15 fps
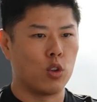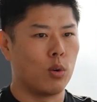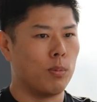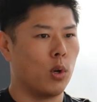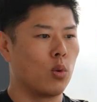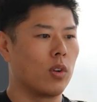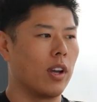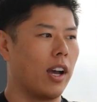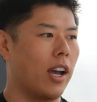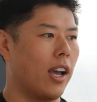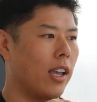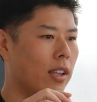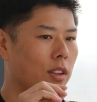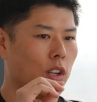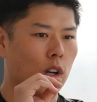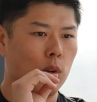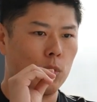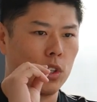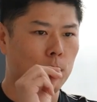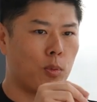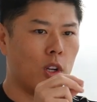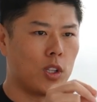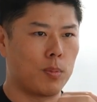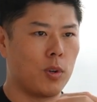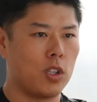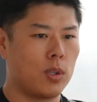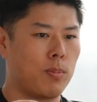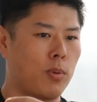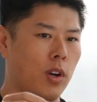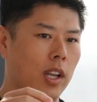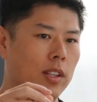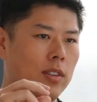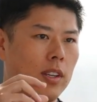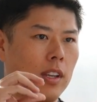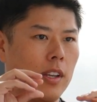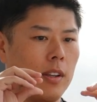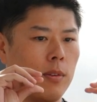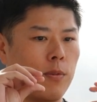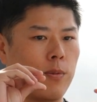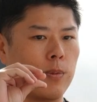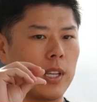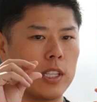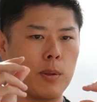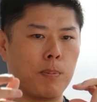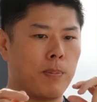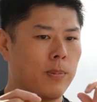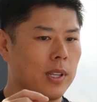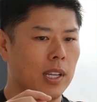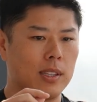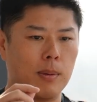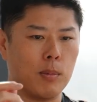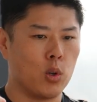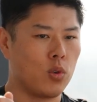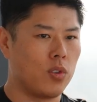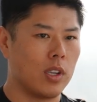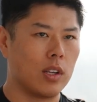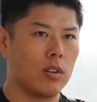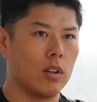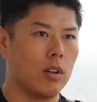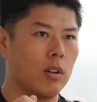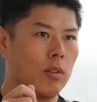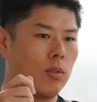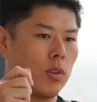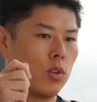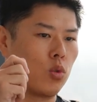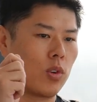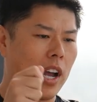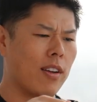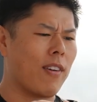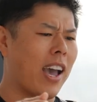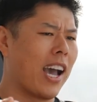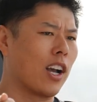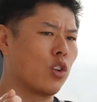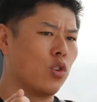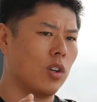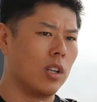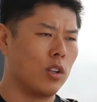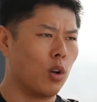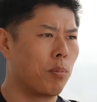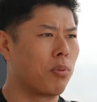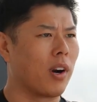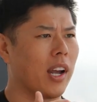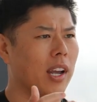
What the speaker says: founder mode guy. You know, sprint. Get the most signal, drive action. You know,